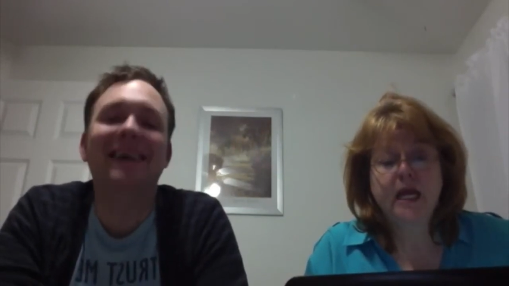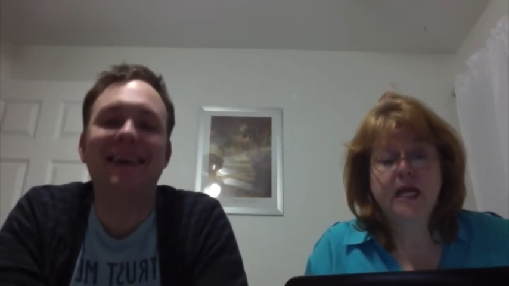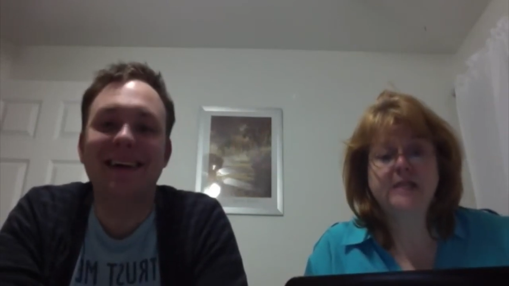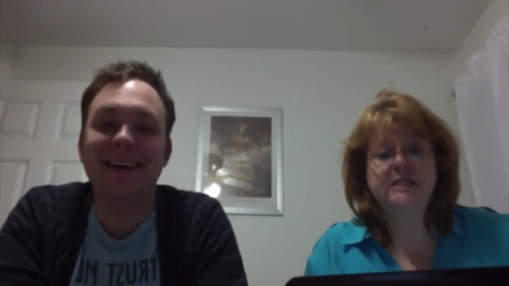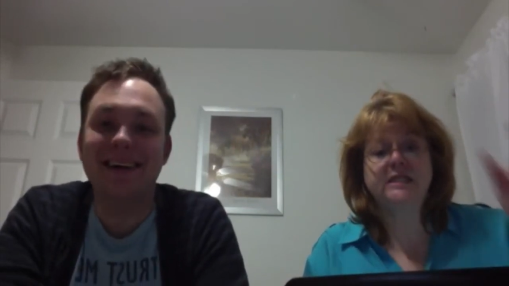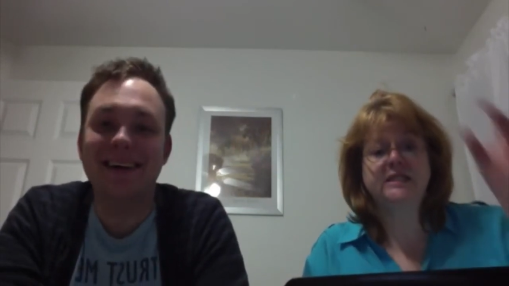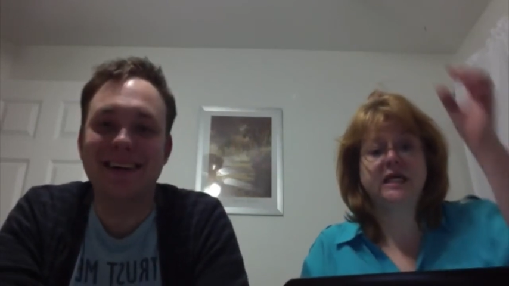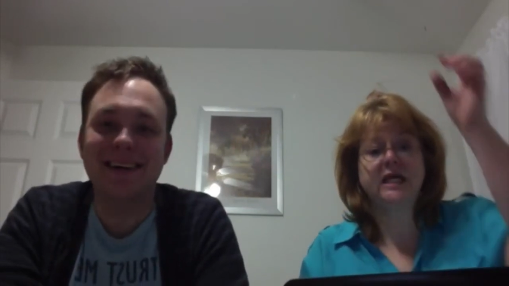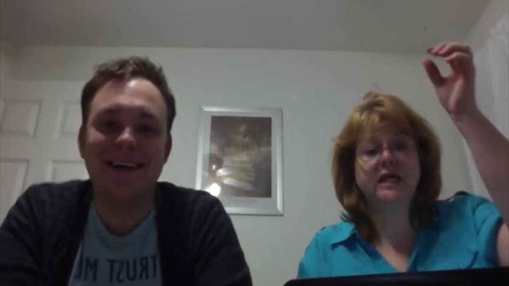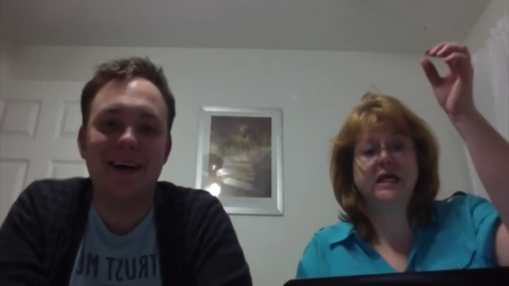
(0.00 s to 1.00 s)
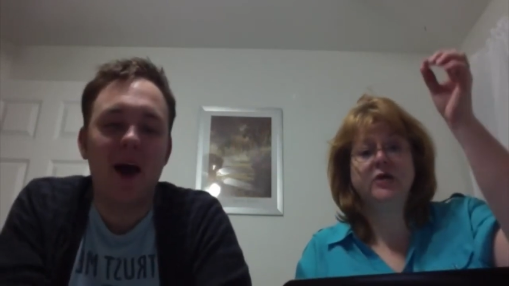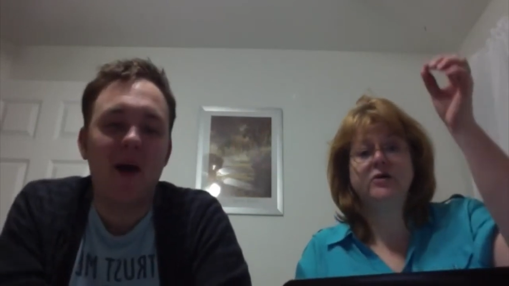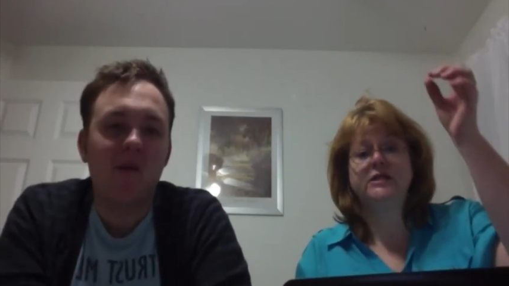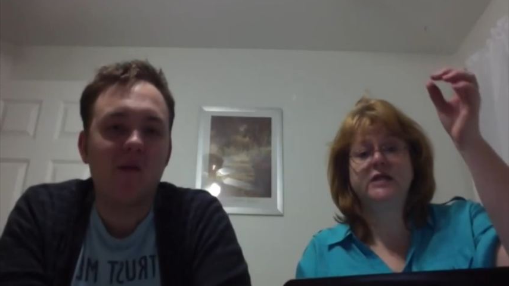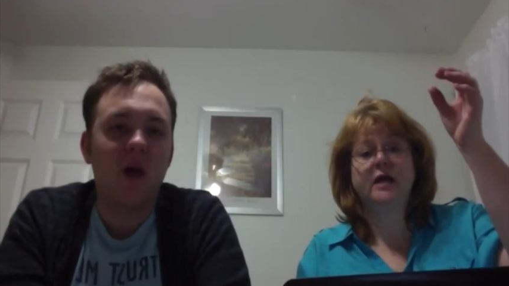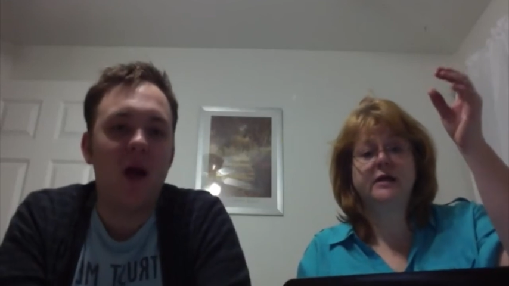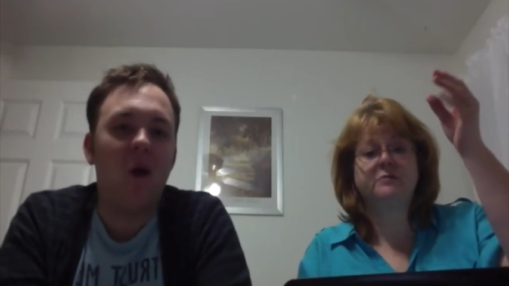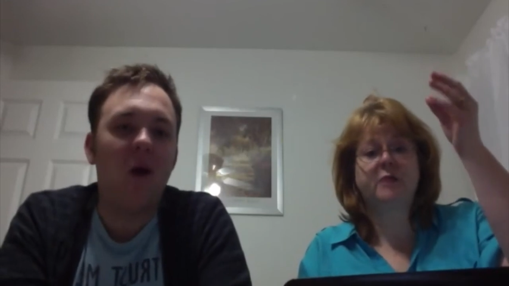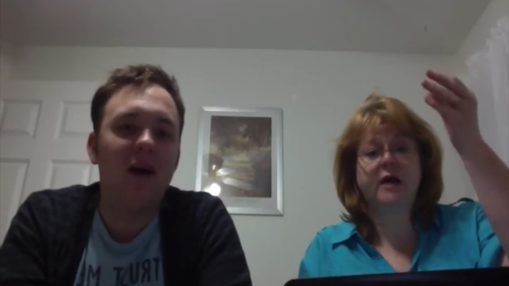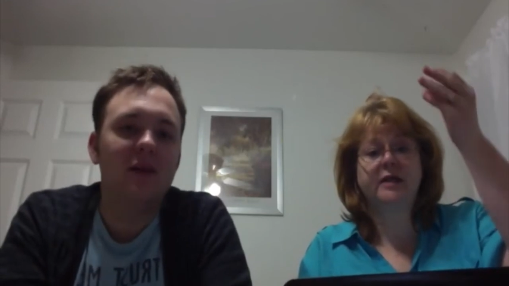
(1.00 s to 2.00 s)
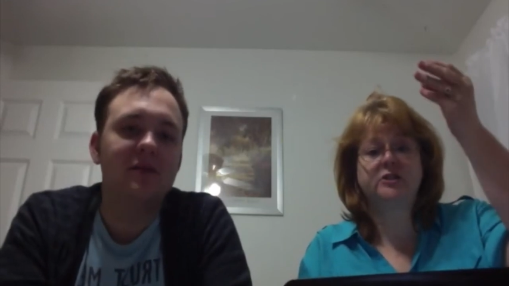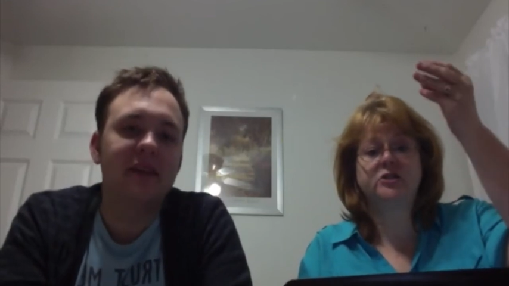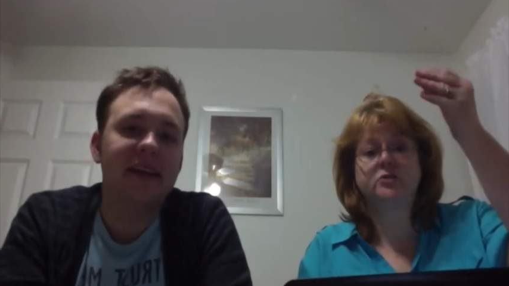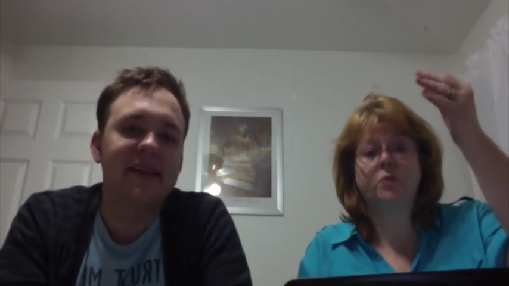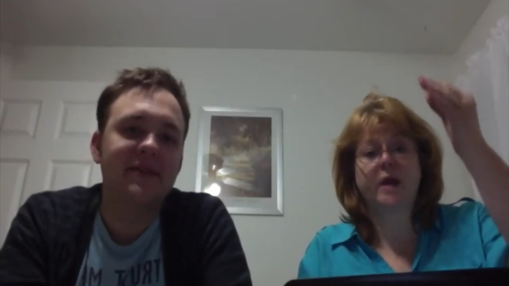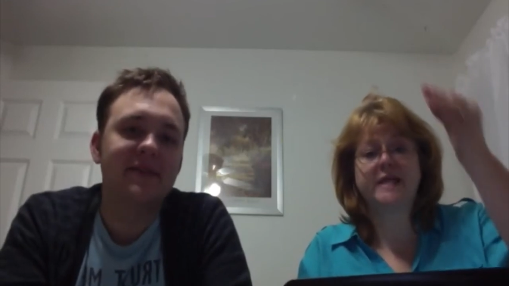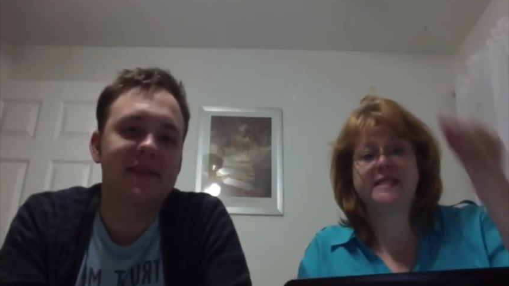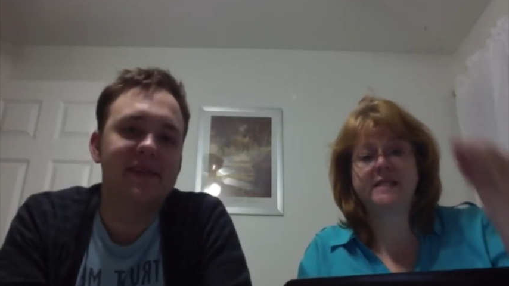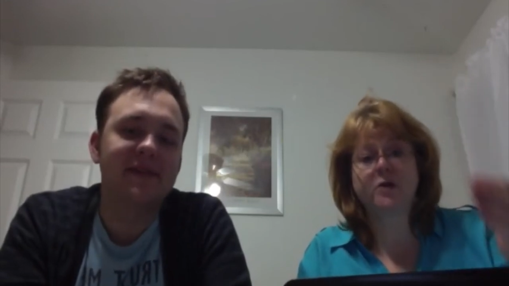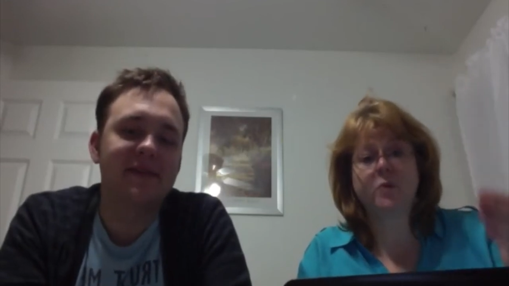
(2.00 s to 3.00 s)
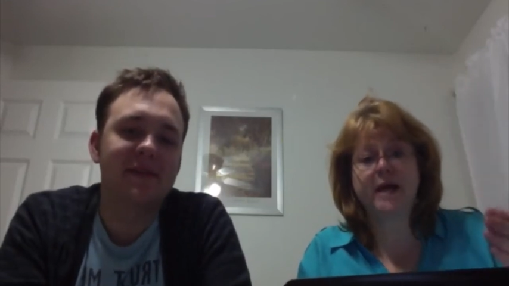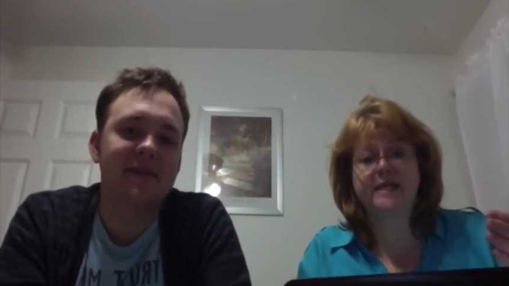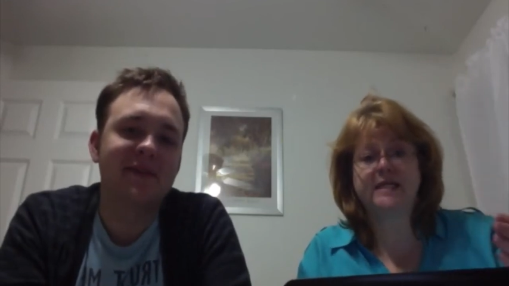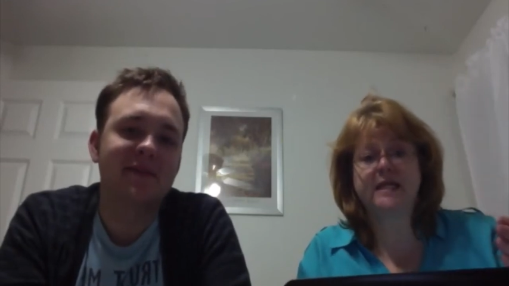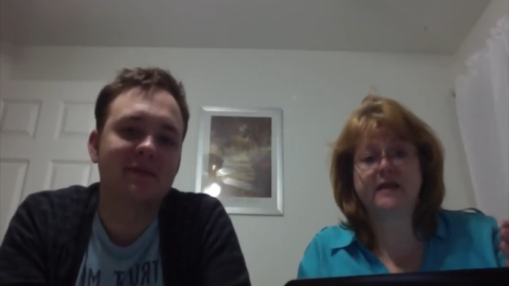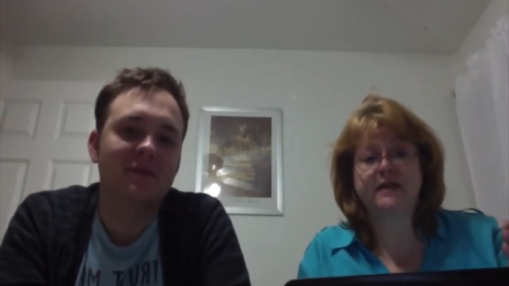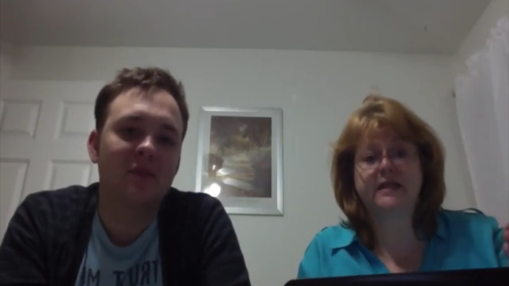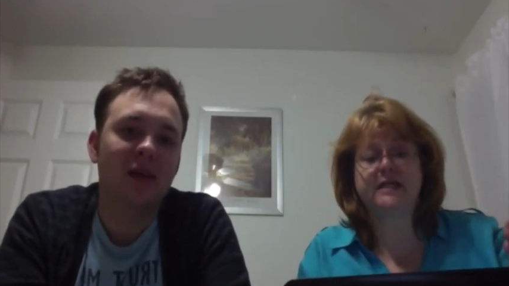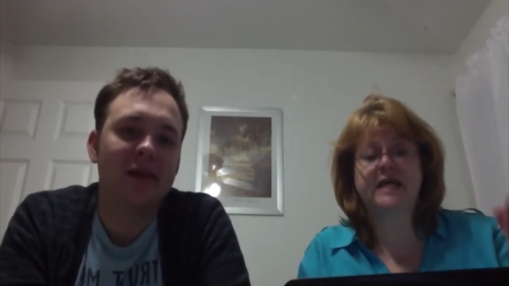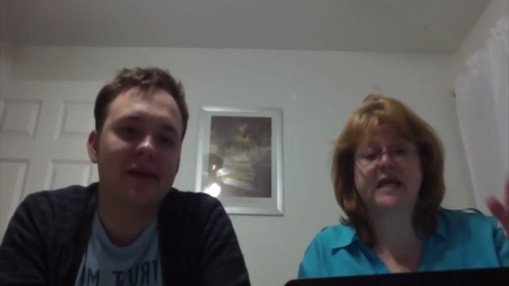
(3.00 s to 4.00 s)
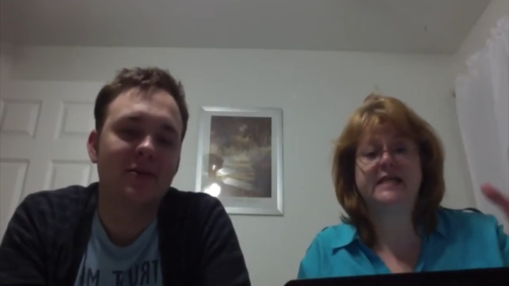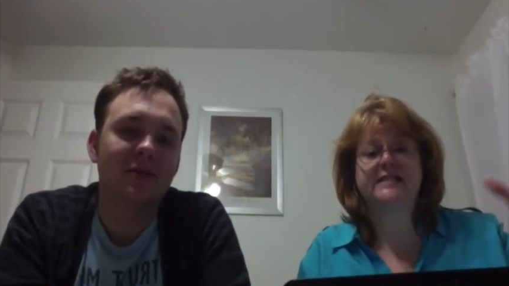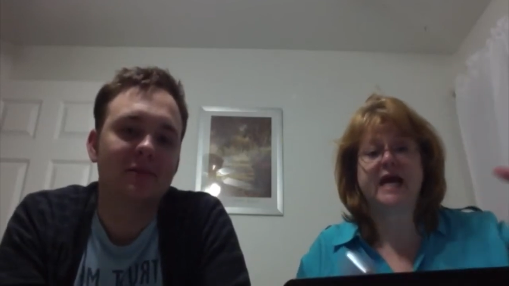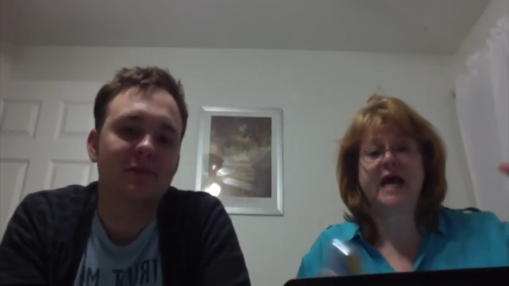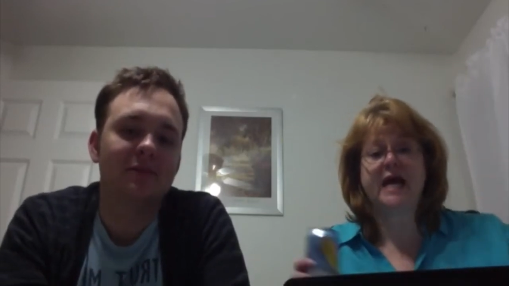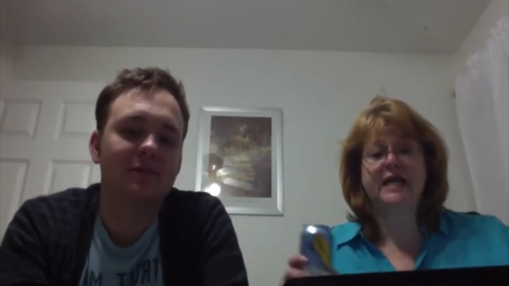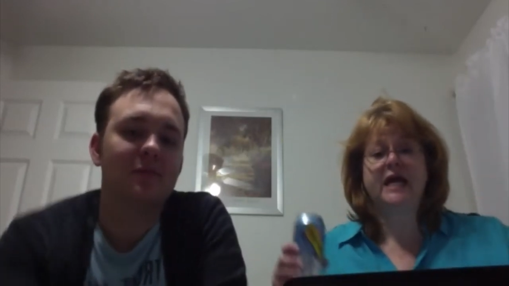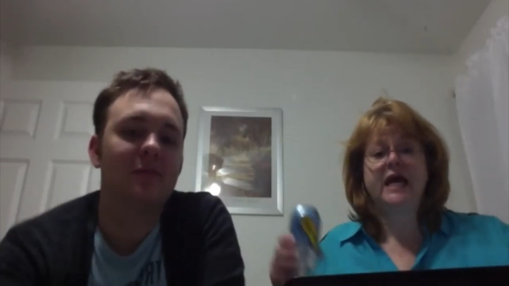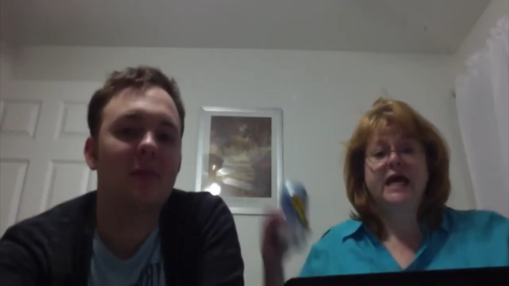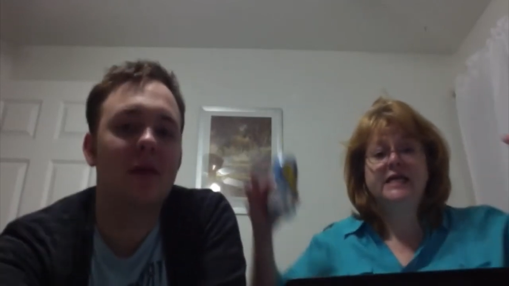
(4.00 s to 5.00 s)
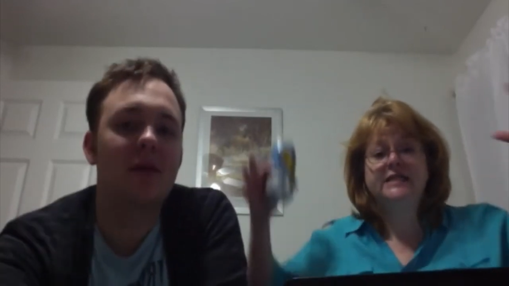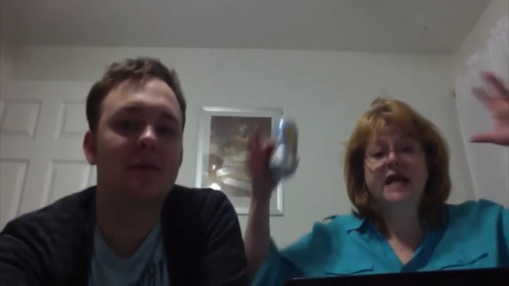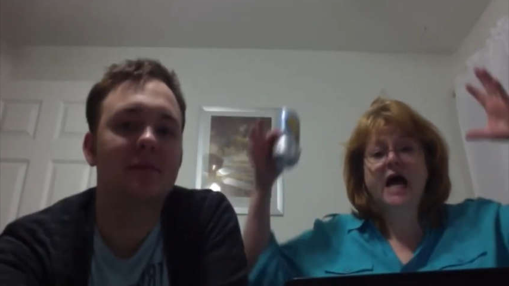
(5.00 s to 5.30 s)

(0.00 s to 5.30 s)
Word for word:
Speaker 1: He's the skinny, you can tell his body is just wasting away to nothingness, and his head is